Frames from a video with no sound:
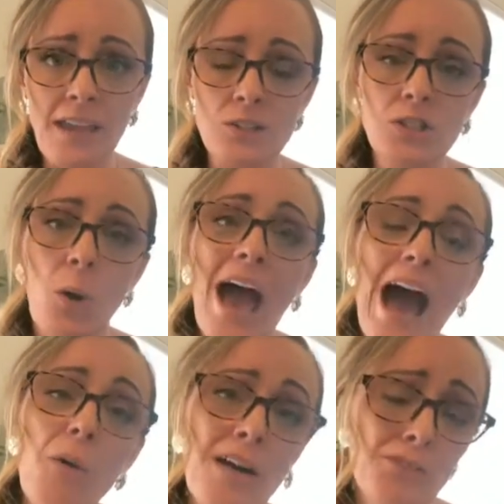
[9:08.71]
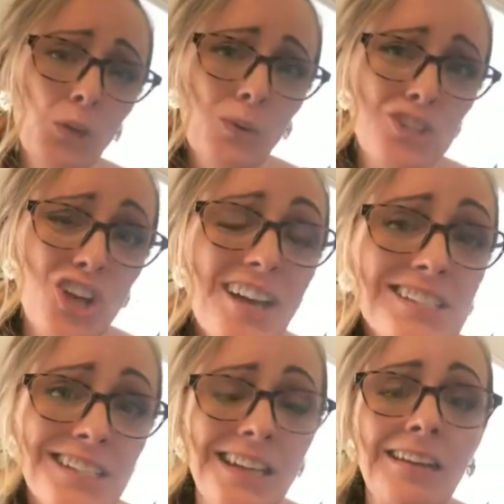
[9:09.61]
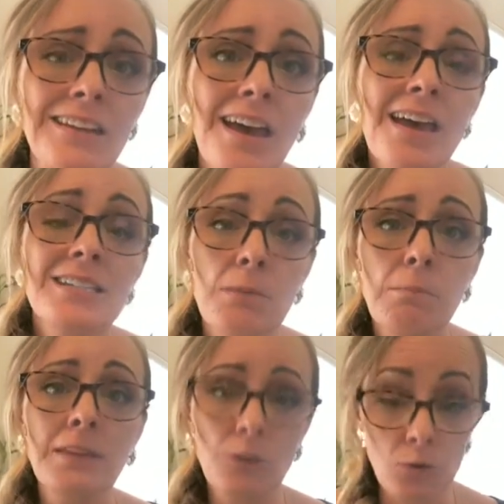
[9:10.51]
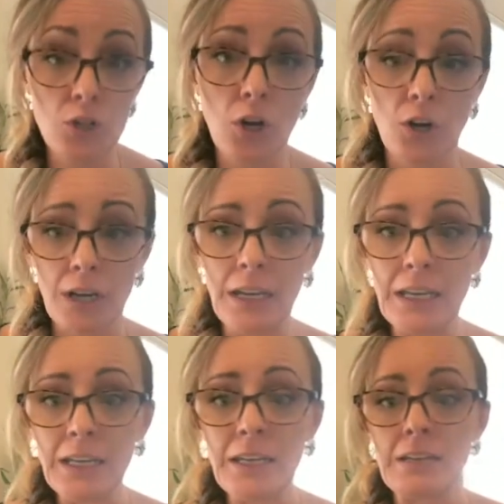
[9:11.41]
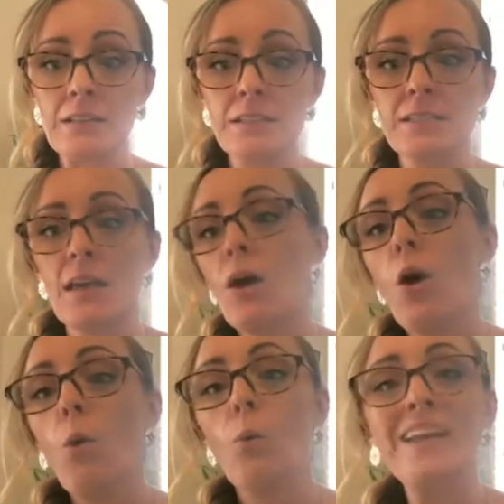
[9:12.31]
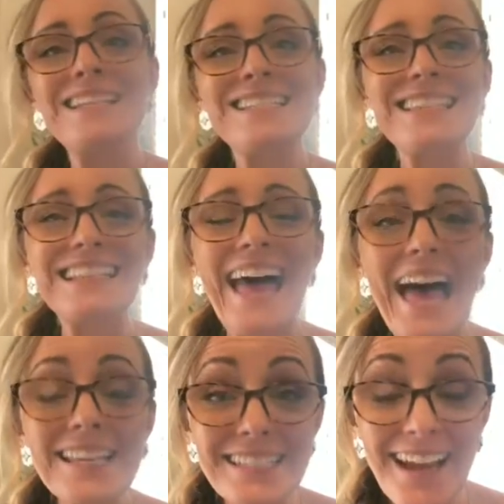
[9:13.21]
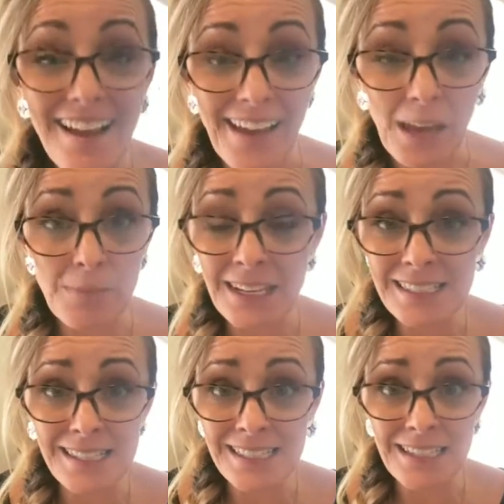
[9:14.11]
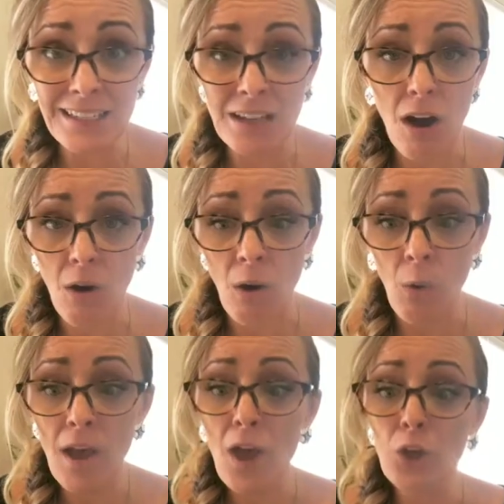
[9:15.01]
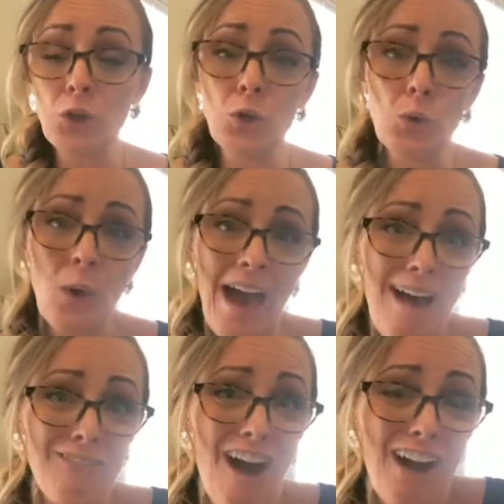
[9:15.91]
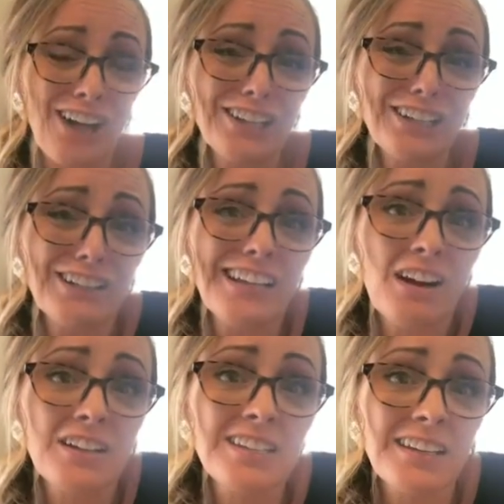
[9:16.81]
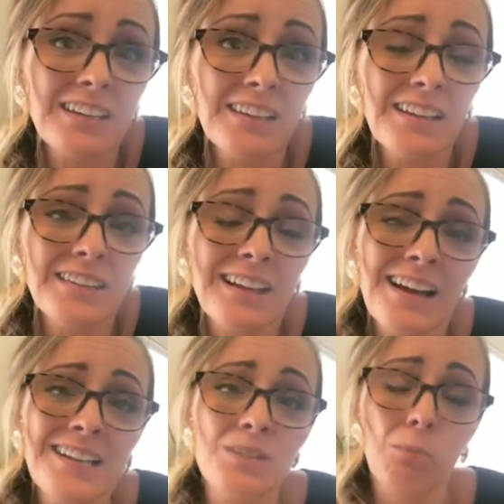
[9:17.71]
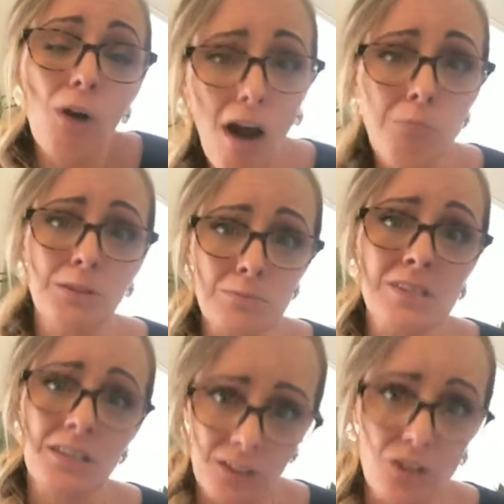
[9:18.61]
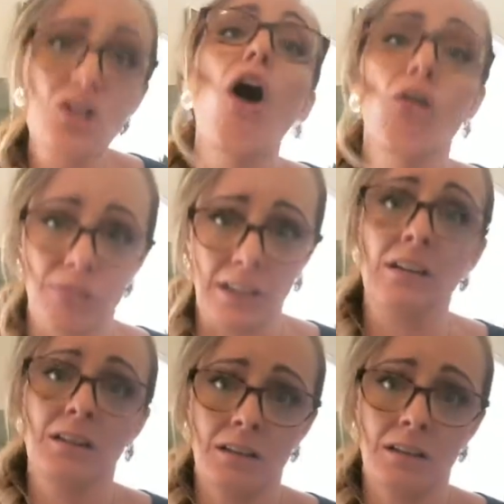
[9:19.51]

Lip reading: And so how have you adjusted to meet those current needs? When is the last time that as a CEO, you have clearly articulated the kinds of problems that you're solving?